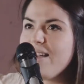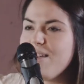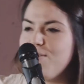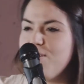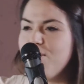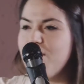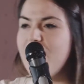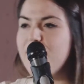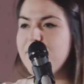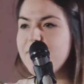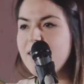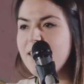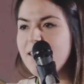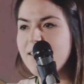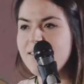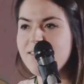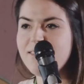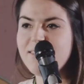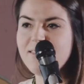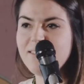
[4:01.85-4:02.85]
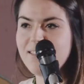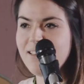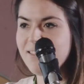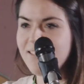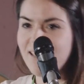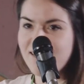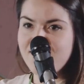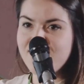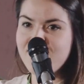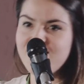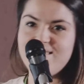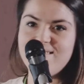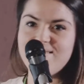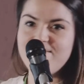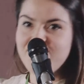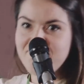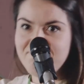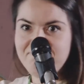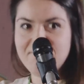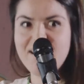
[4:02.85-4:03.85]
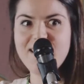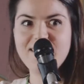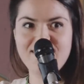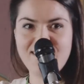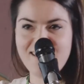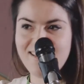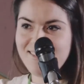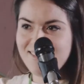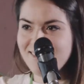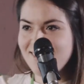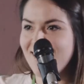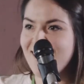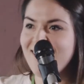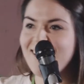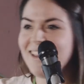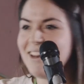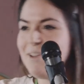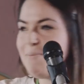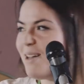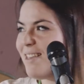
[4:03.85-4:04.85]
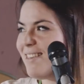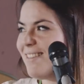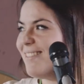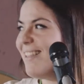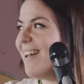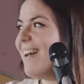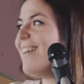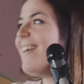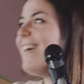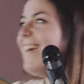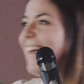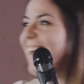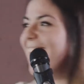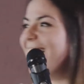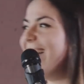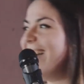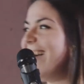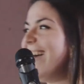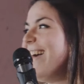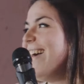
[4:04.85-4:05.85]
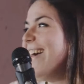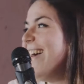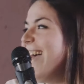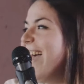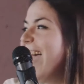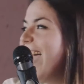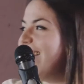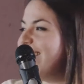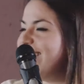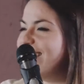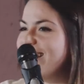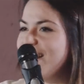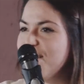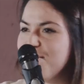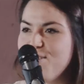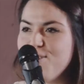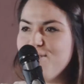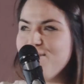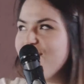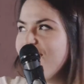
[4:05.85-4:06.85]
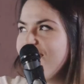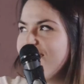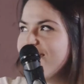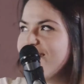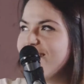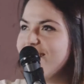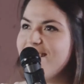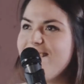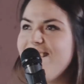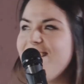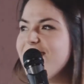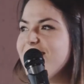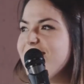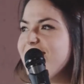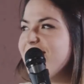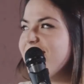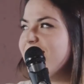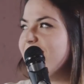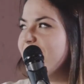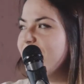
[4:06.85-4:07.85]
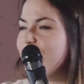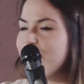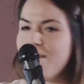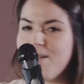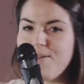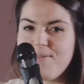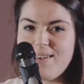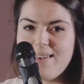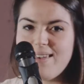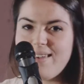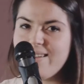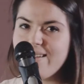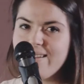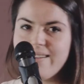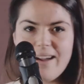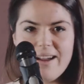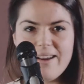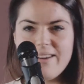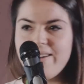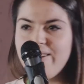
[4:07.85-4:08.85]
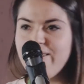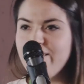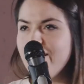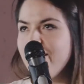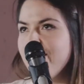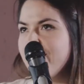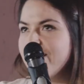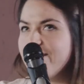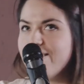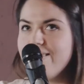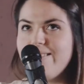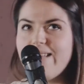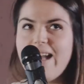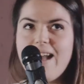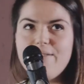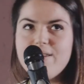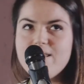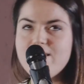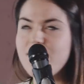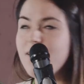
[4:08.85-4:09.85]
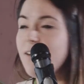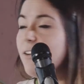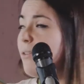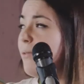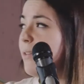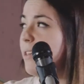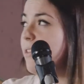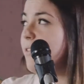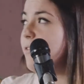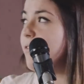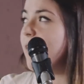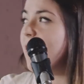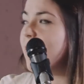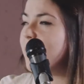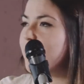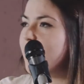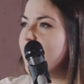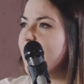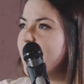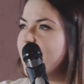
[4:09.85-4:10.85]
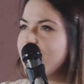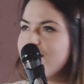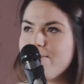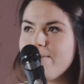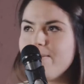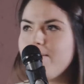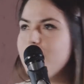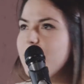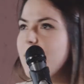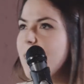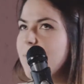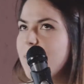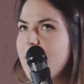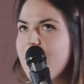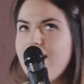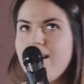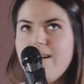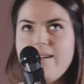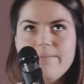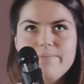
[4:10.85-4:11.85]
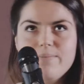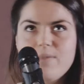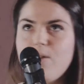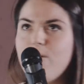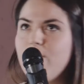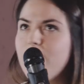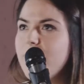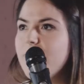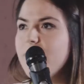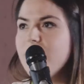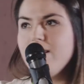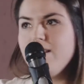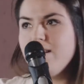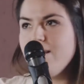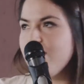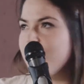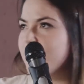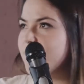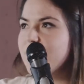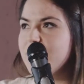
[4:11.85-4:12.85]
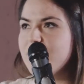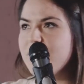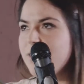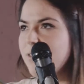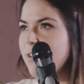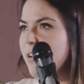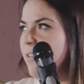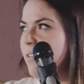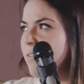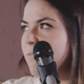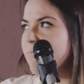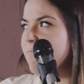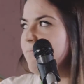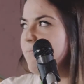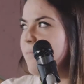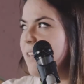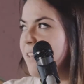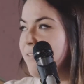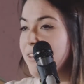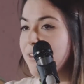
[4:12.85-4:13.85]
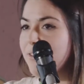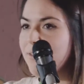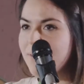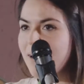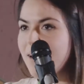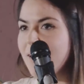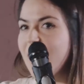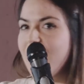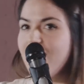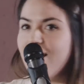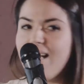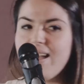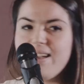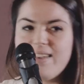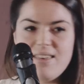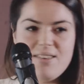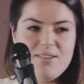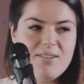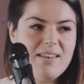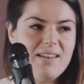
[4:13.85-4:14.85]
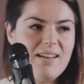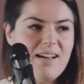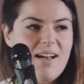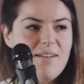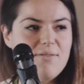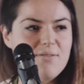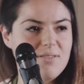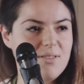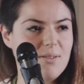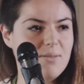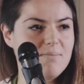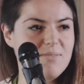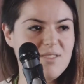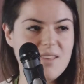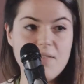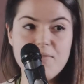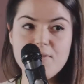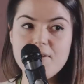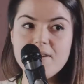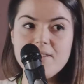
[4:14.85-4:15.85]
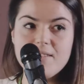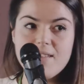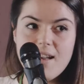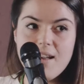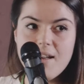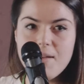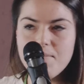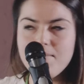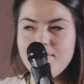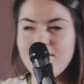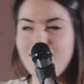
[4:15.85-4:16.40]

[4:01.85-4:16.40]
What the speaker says: If you have kids, that's madness. I can imagine that. And then if you don't, just maybe, I don't know, have a talk with your flatmates, blah, blah, or, if you are lucky, you can have some self-care time.